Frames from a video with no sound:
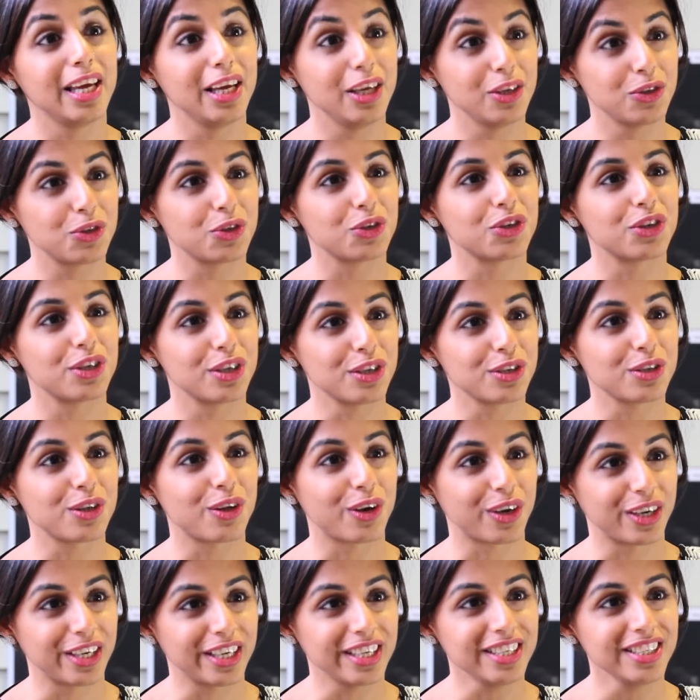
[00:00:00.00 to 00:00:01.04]
Eastern traditional
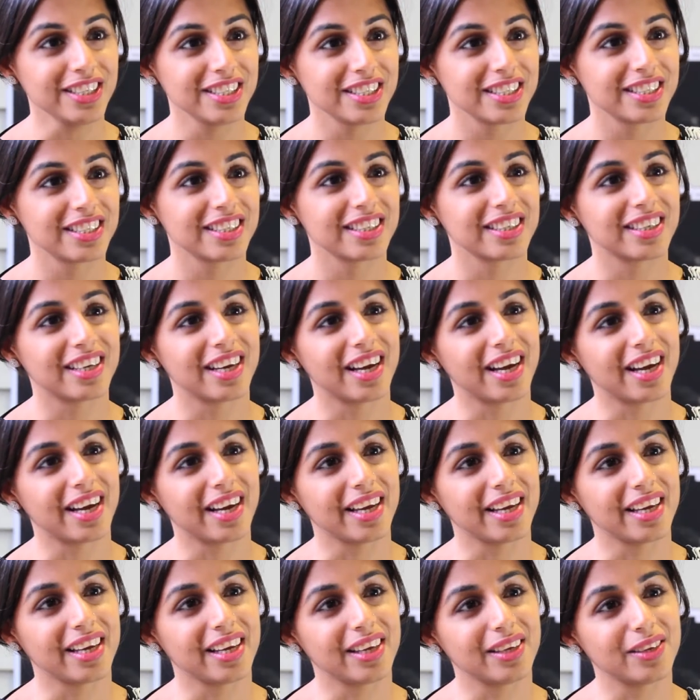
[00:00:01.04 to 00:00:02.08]
artist.
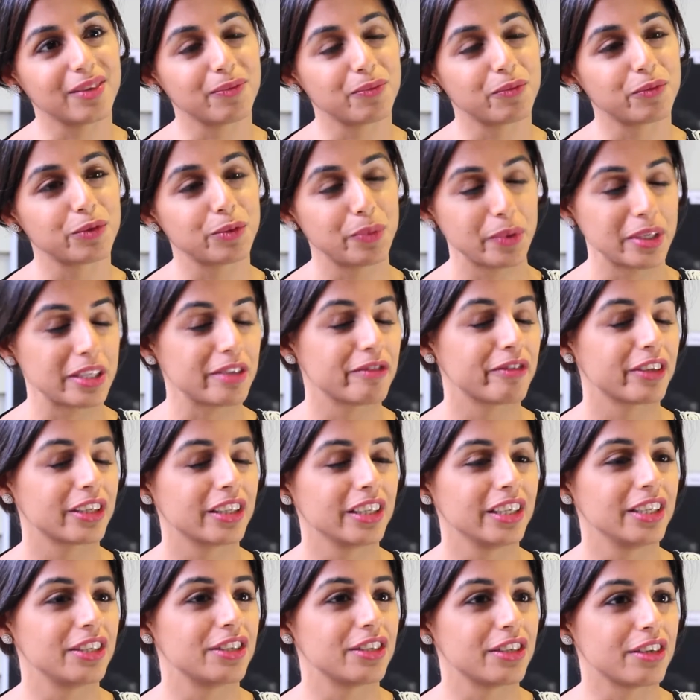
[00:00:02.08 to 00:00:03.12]
I
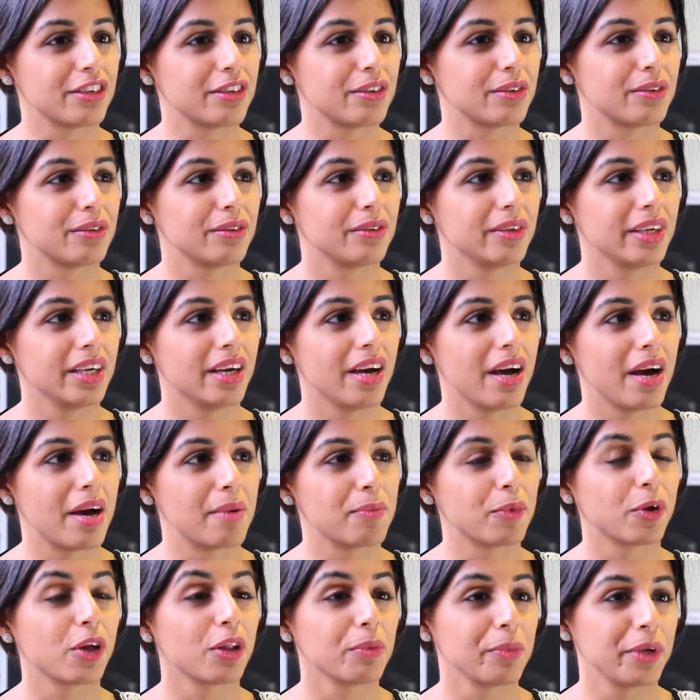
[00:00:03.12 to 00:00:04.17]
specifically do
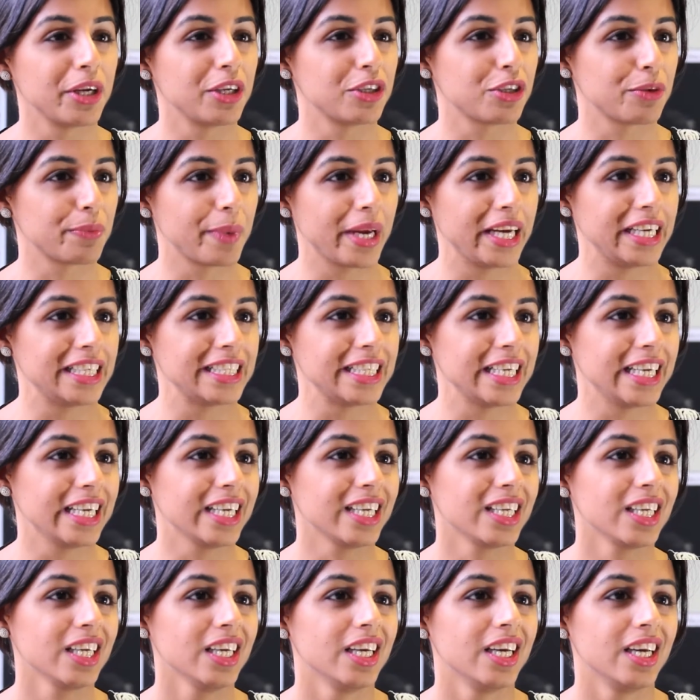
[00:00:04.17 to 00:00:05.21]
Mughal miniature
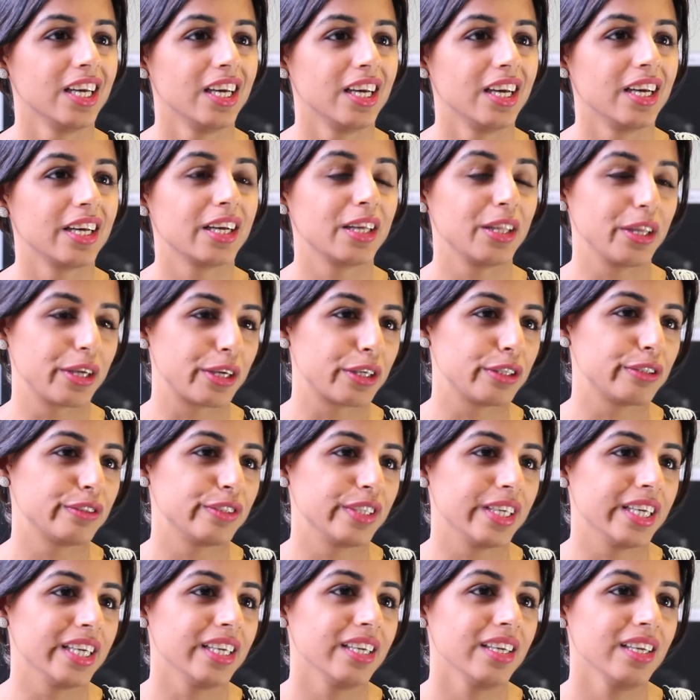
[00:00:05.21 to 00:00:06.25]
painting,
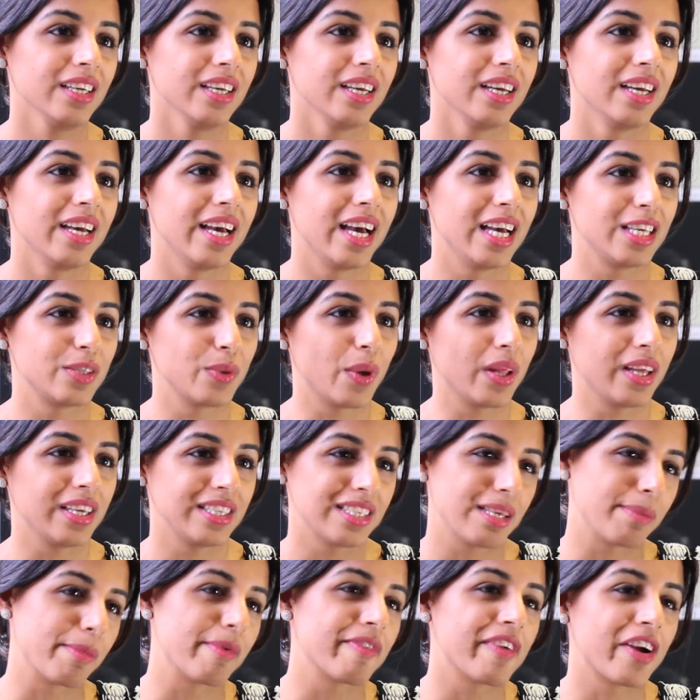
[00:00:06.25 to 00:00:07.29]
calligraphy, as well as
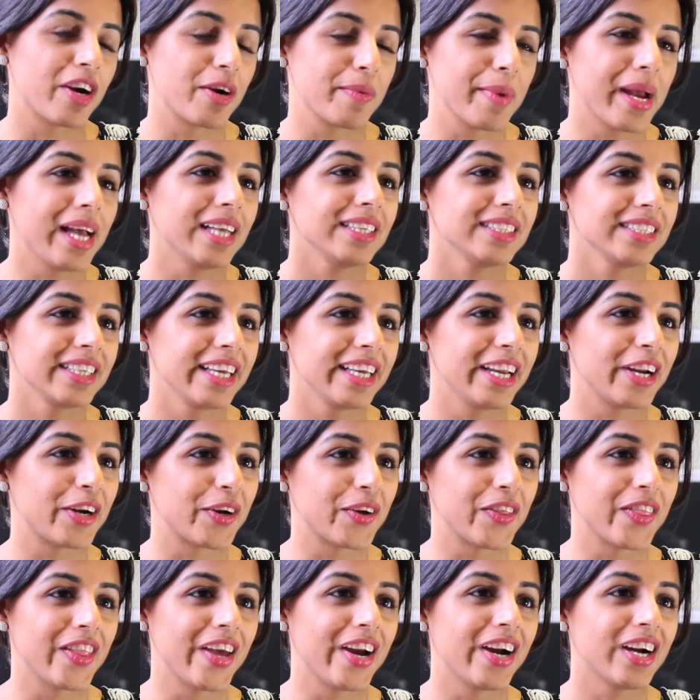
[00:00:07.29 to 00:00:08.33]
some of arabesque here
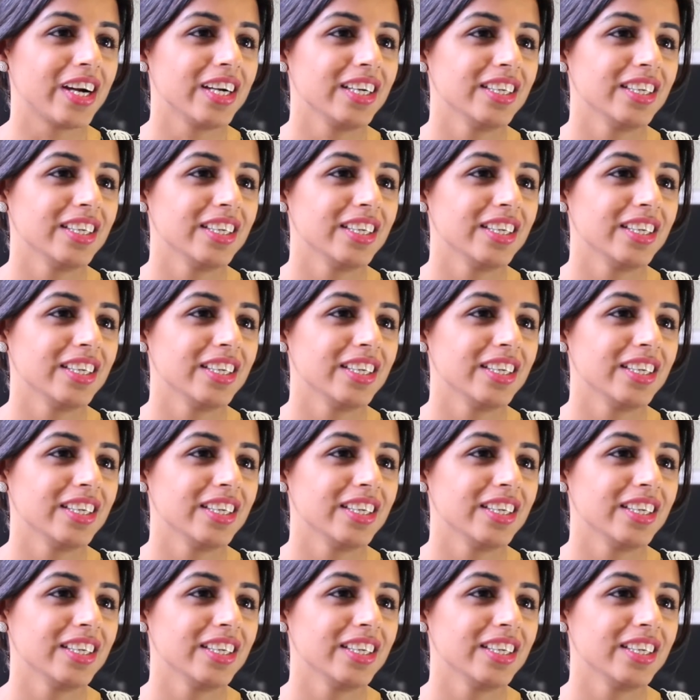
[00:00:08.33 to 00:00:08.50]
and there.